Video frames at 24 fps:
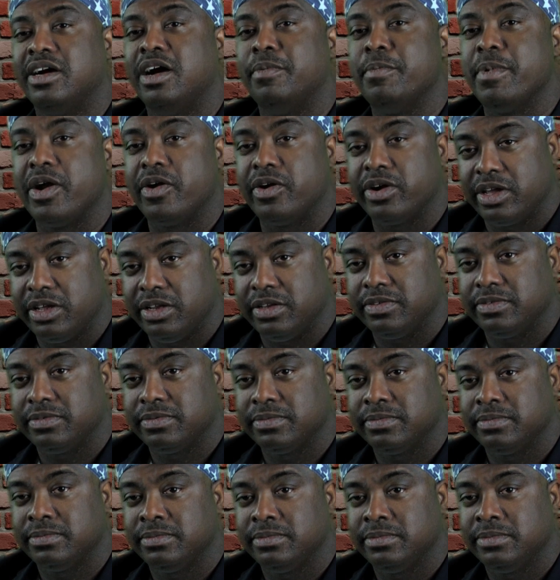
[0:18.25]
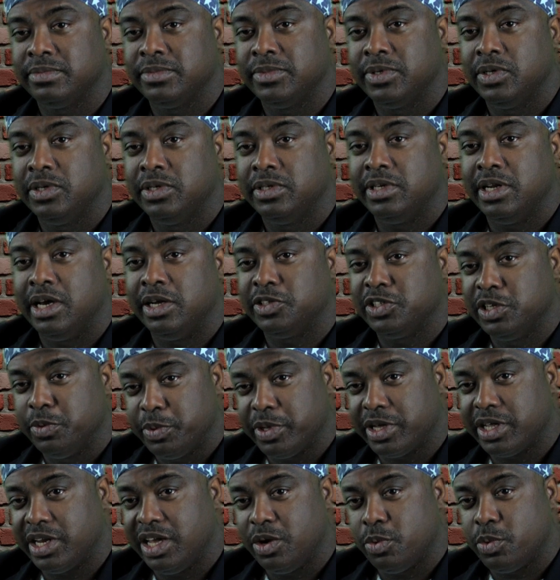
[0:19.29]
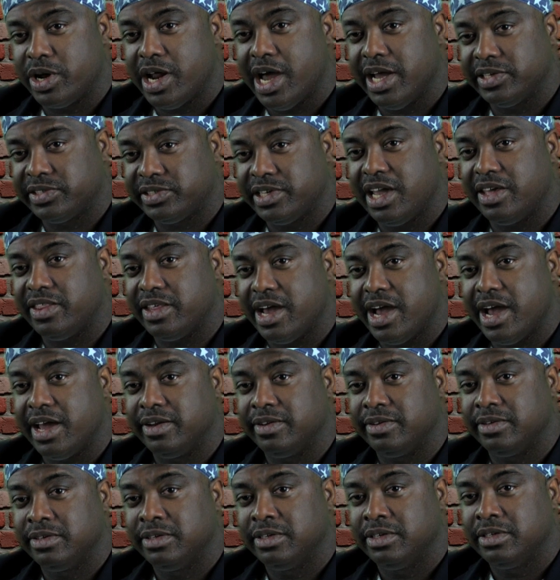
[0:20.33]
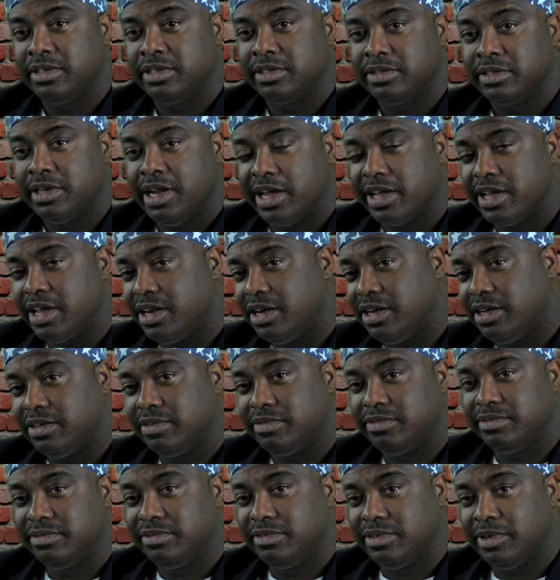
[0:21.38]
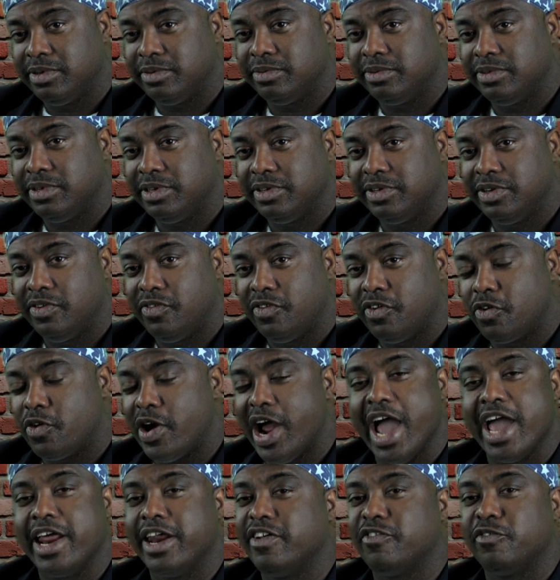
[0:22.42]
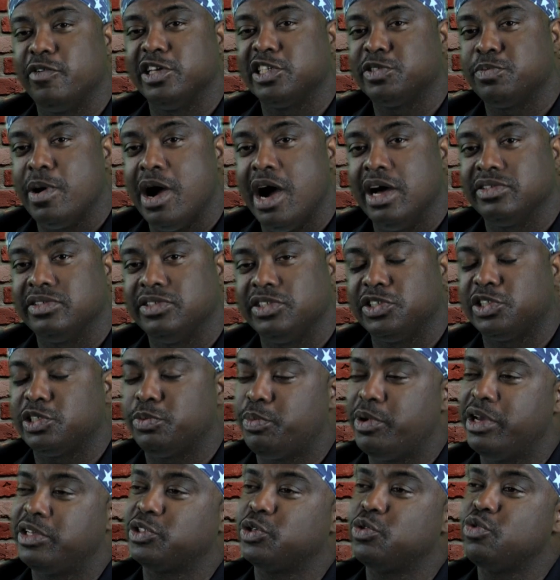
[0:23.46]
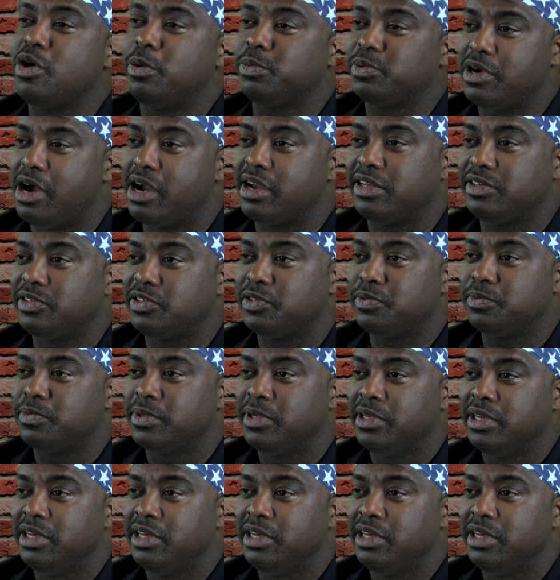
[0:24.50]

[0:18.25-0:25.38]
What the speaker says: American. Now, typically when I say that, I get a variety of responses. It just depends on who I'm talking to.